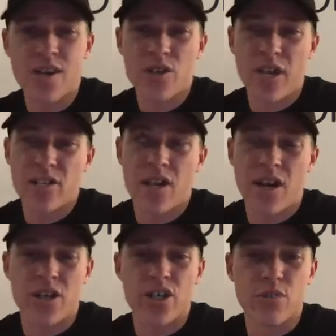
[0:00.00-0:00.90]
So that's
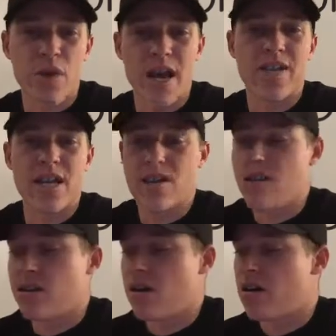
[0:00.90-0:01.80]
kind of just my take
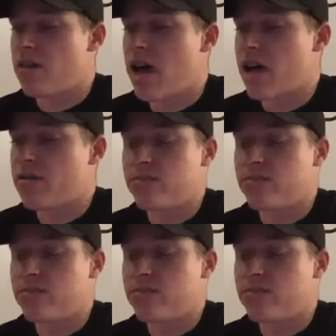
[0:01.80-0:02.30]
on that.